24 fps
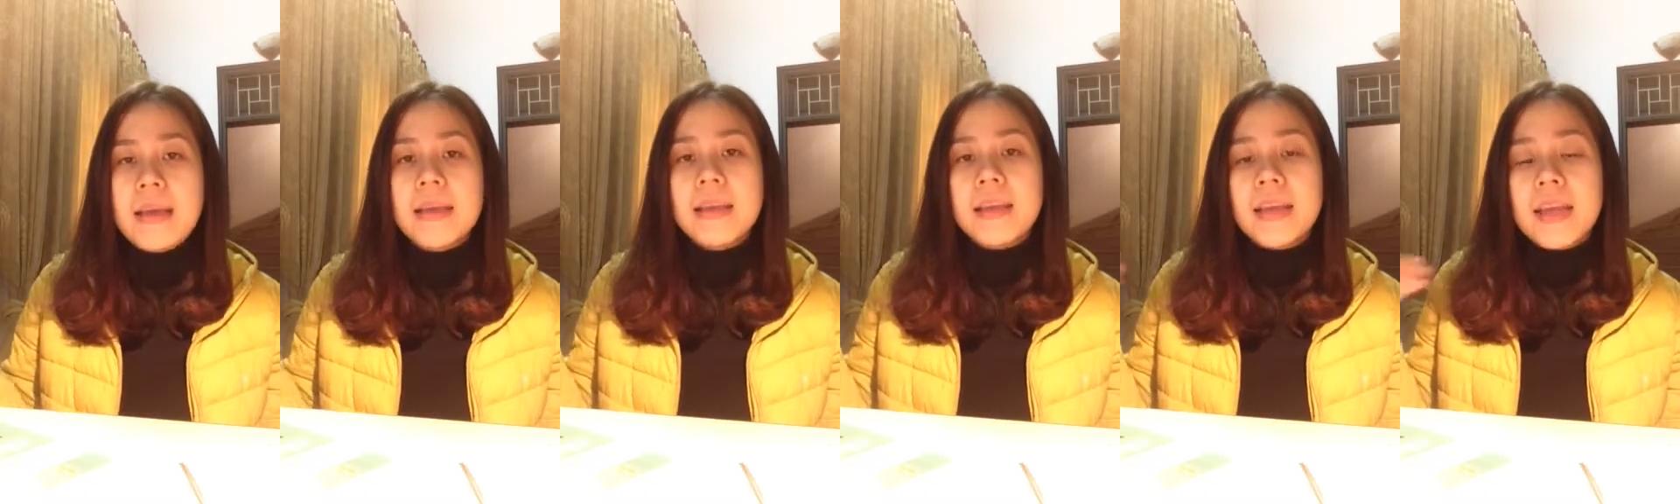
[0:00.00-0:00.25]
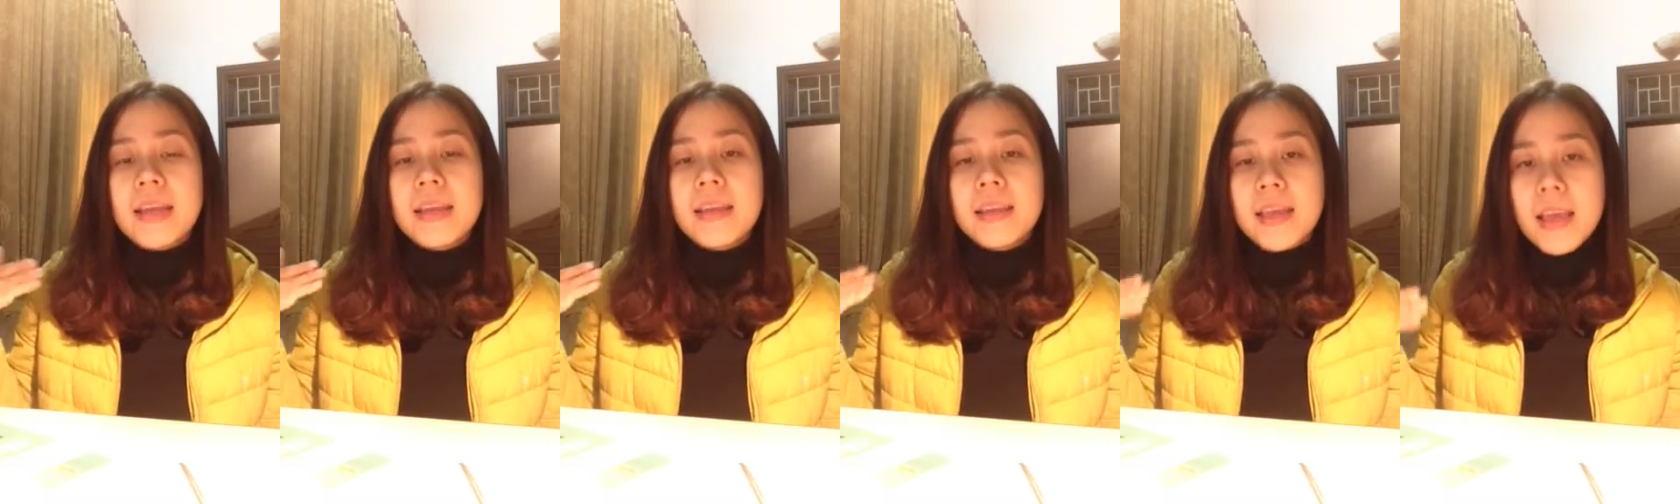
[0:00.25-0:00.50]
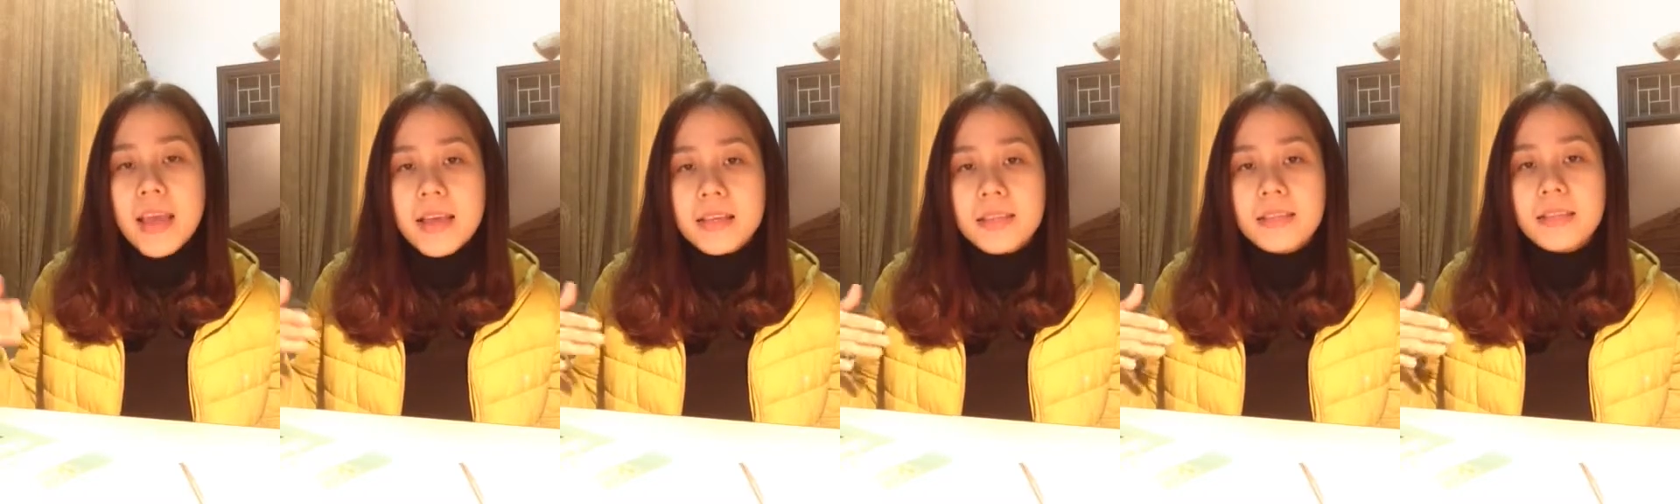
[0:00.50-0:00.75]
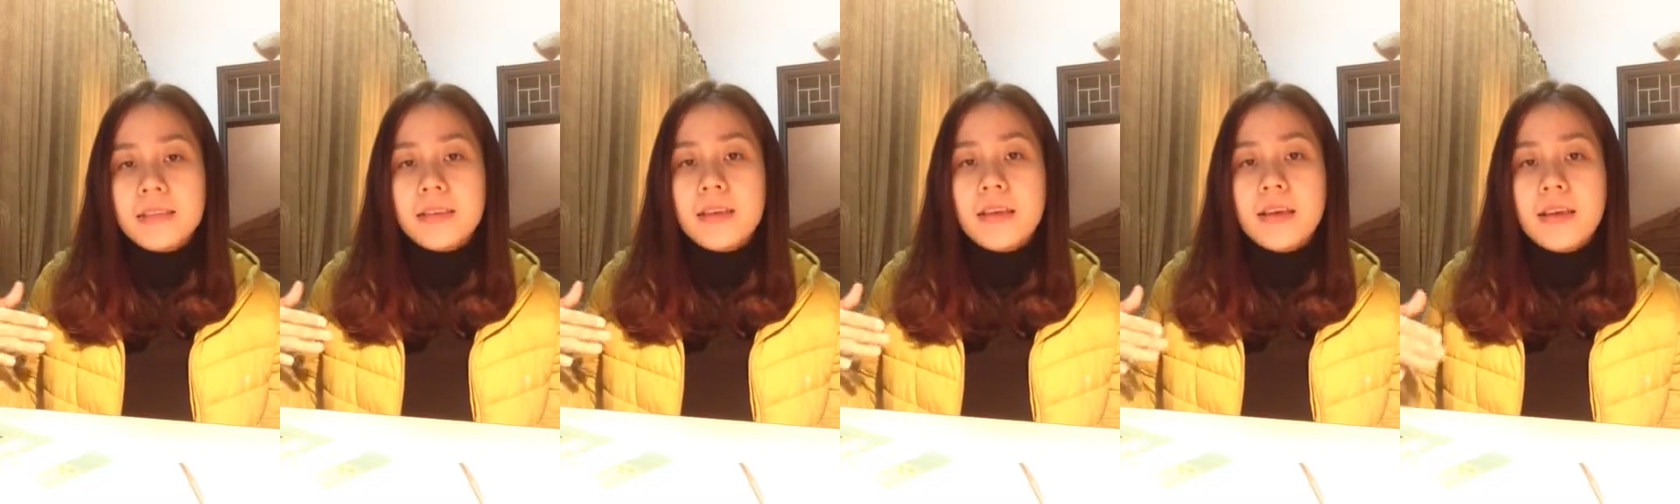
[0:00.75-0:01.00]
can
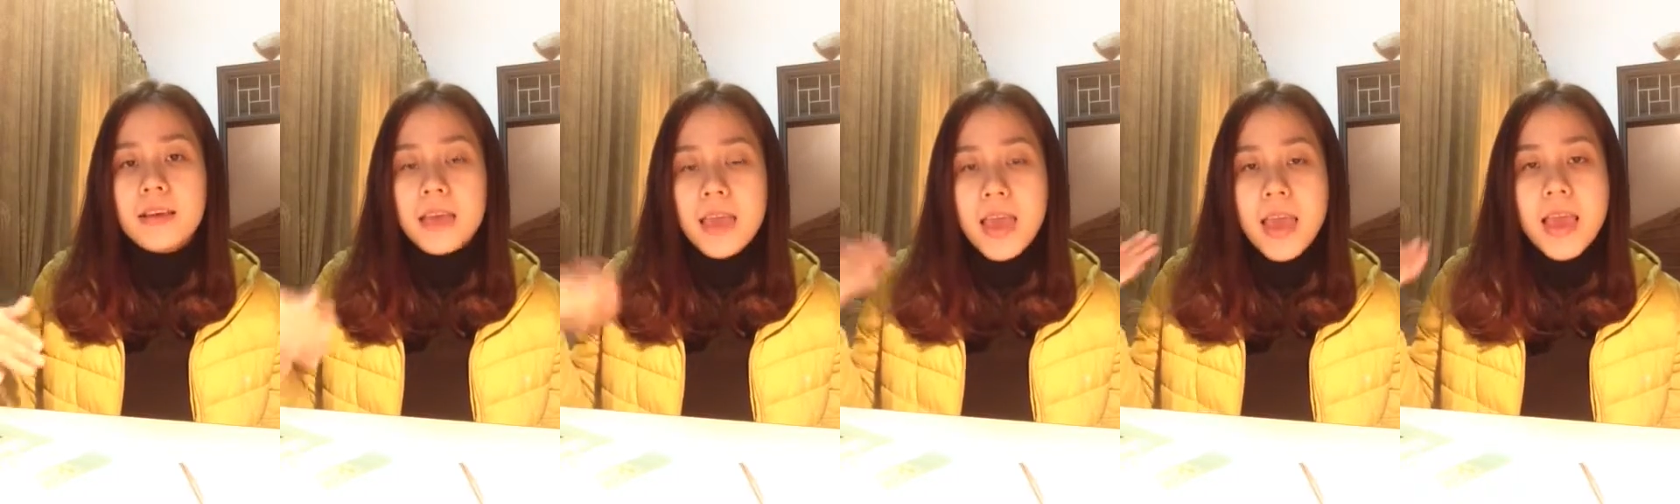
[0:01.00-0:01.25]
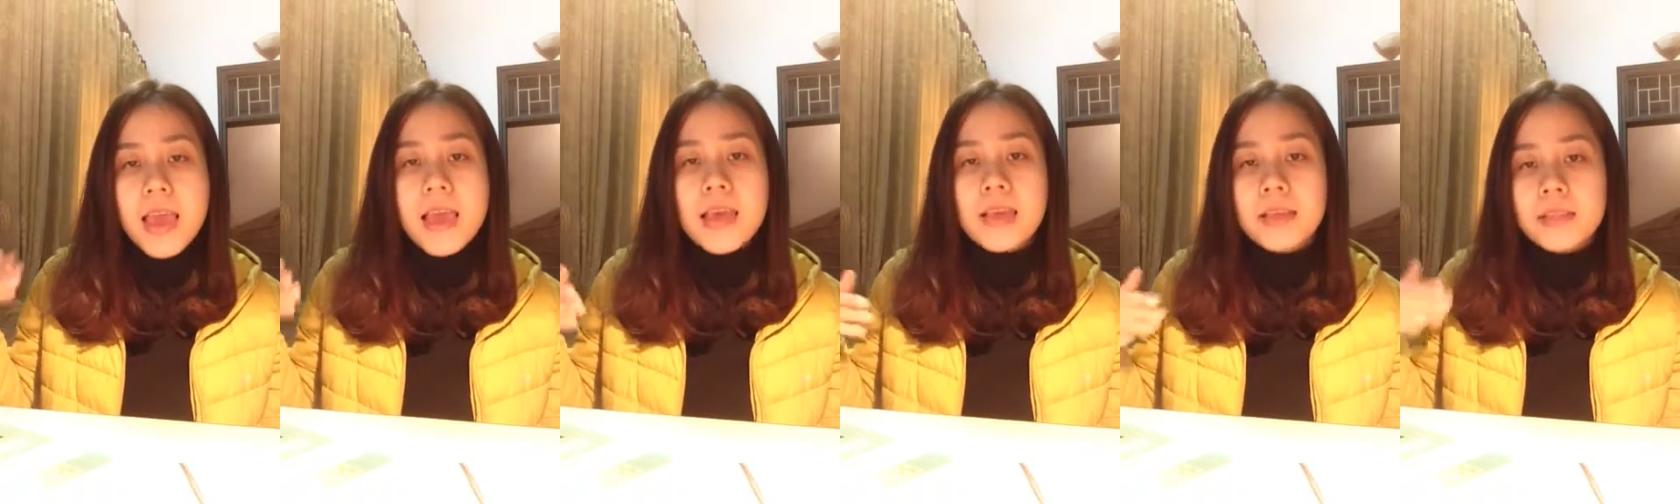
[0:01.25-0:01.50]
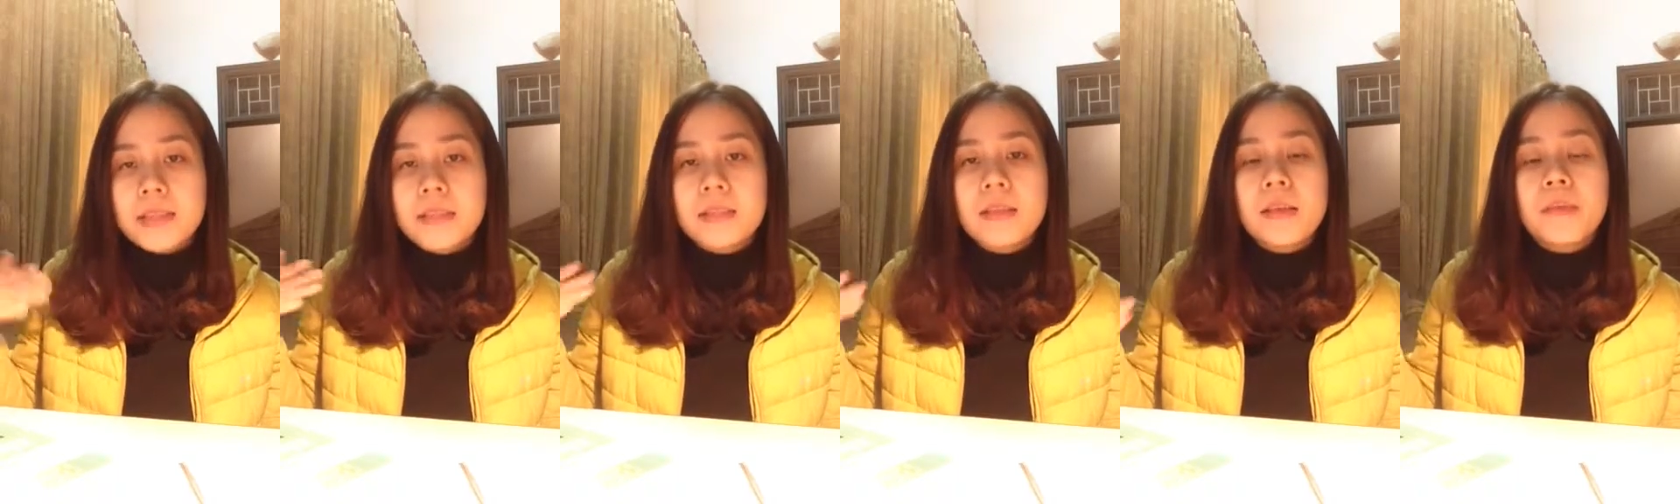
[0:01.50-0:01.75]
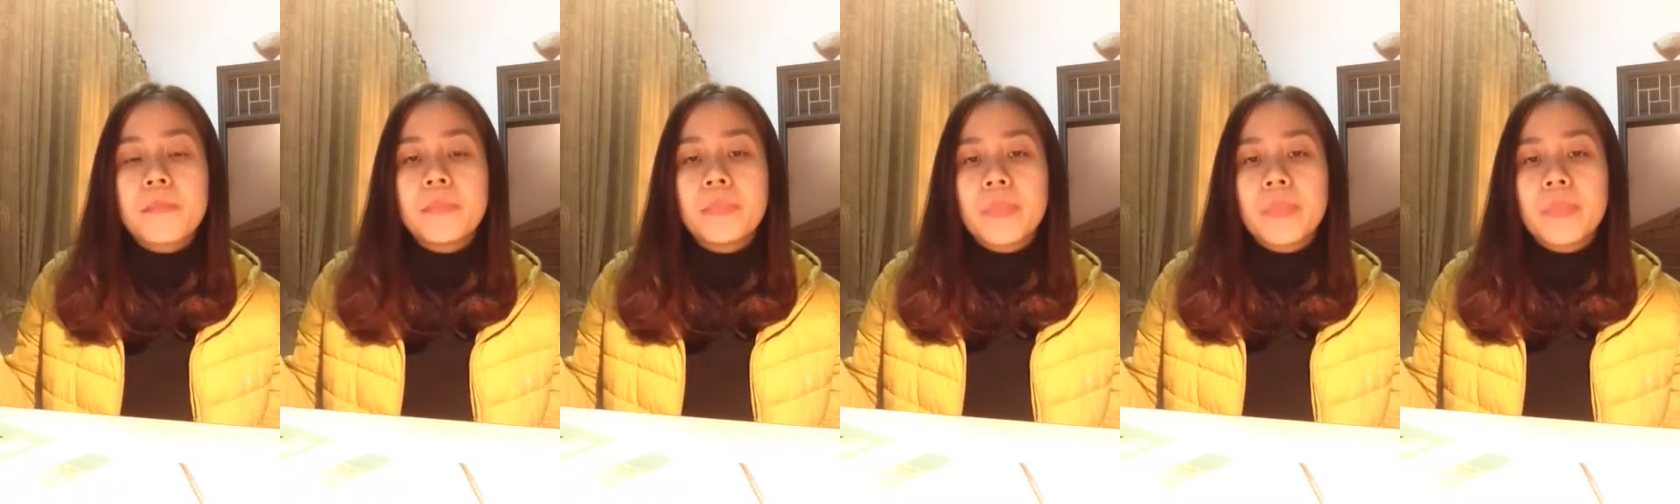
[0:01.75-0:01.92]
guess. Yes,